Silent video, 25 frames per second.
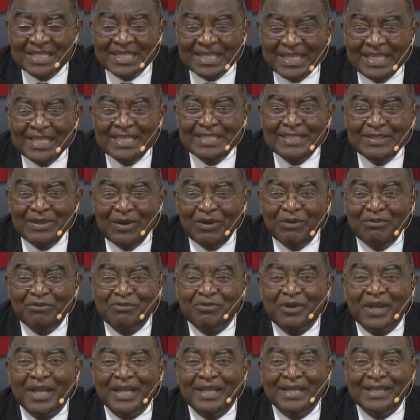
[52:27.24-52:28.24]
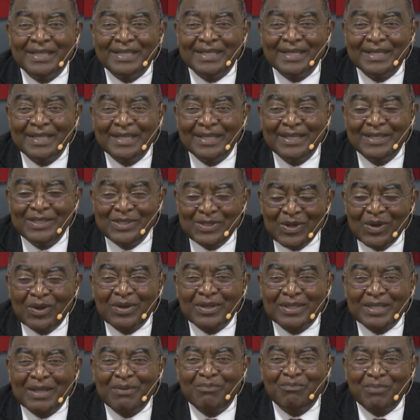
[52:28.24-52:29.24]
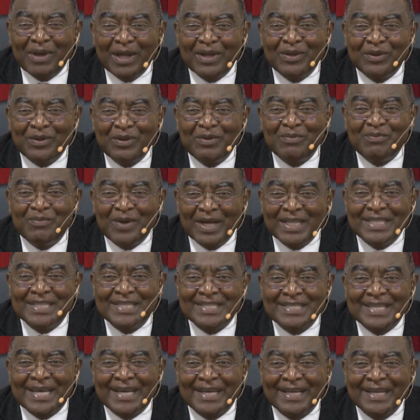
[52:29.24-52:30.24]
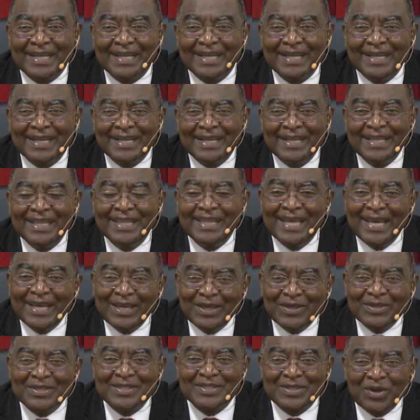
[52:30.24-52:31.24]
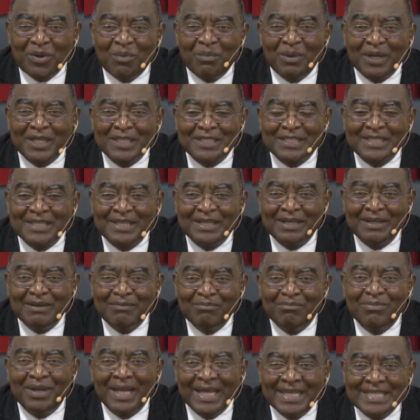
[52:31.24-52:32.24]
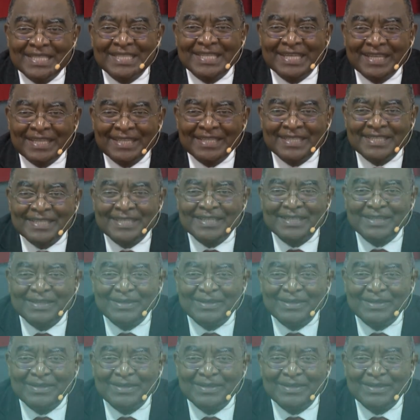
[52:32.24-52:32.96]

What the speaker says: is your friend, Dr. Pardon Mwansa. Thank you so much. Blessings.